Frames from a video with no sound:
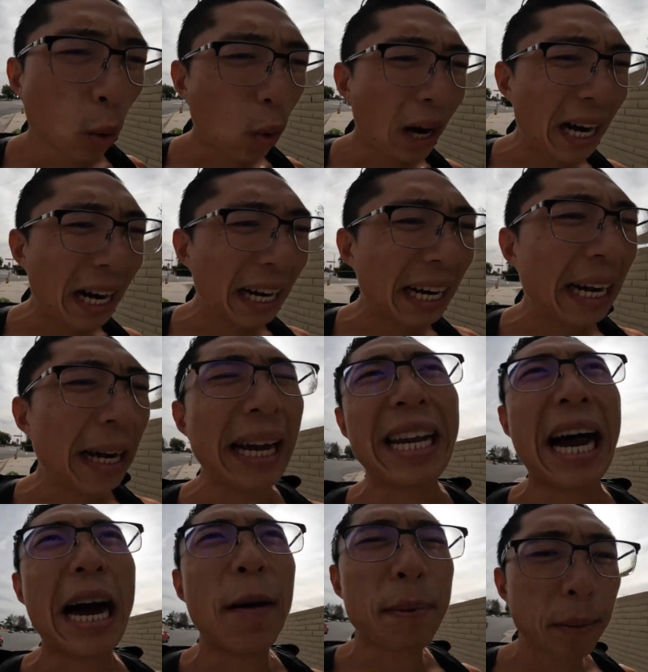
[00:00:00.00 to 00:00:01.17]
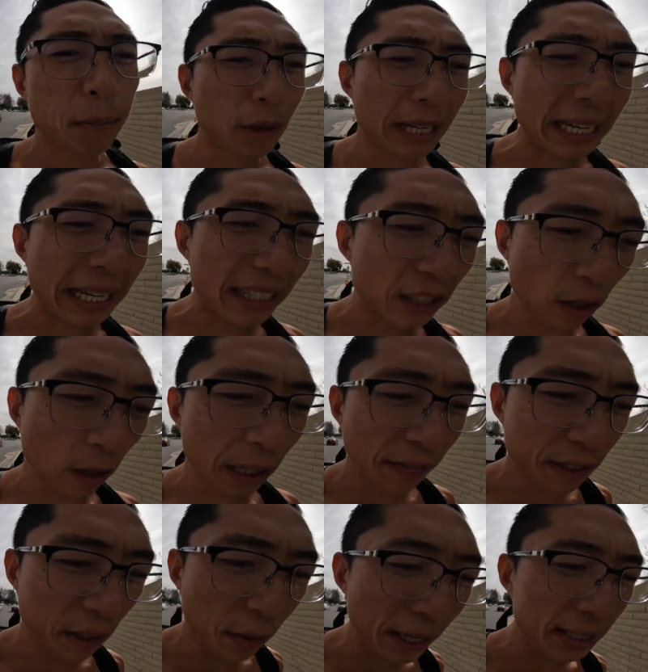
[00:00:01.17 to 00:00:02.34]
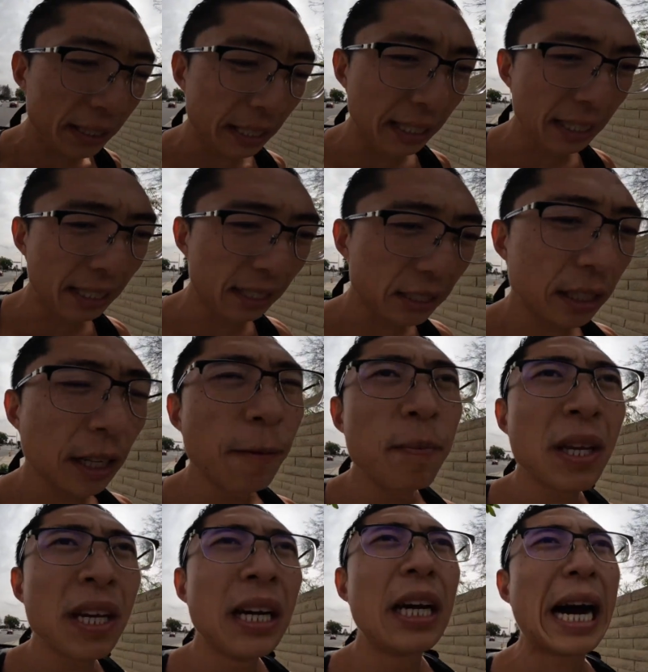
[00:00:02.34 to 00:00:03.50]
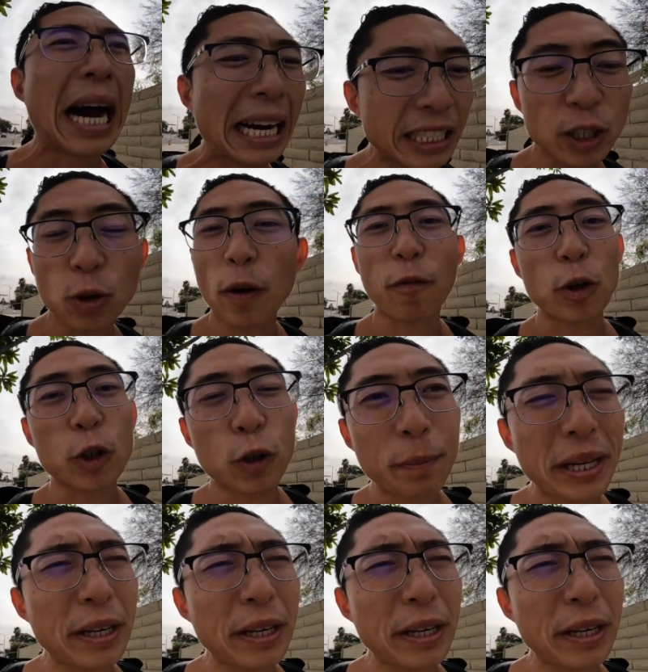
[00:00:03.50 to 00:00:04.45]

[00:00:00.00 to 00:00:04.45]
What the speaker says: why and how people get injured lifting weights is actually going for too